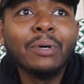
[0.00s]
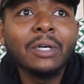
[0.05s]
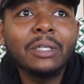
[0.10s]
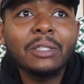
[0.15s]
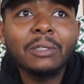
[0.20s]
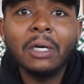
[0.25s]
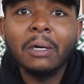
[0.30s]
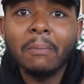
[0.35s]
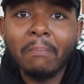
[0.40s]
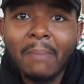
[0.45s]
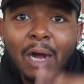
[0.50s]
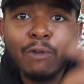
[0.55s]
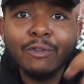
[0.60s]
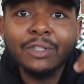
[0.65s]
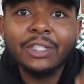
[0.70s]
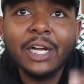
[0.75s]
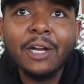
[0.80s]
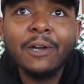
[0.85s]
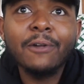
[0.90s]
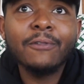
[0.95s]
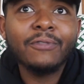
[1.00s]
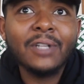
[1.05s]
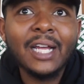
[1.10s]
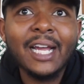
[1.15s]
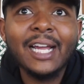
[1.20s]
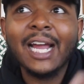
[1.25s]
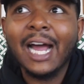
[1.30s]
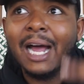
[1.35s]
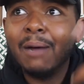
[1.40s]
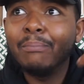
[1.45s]
booked my return
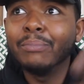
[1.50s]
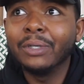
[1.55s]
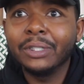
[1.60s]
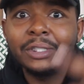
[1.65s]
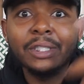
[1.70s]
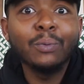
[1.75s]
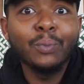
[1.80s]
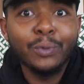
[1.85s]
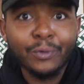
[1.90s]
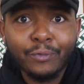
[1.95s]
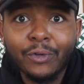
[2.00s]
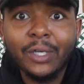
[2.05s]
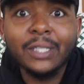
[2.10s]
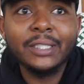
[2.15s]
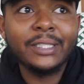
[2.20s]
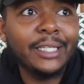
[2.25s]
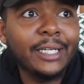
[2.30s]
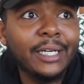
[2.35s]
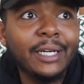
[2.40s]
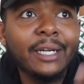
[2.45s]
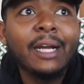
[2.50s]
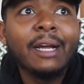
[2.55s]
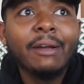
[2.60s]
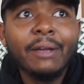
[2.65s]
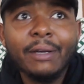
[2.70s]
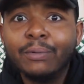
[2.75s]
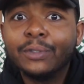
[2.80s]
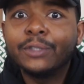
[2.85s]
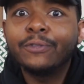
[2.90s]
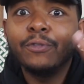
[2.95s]
flight. I booked it with Frontier.
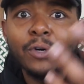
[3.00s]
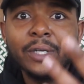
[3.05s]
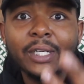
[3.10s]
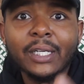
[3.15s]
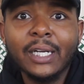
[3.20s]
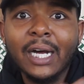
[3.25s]
It was $40,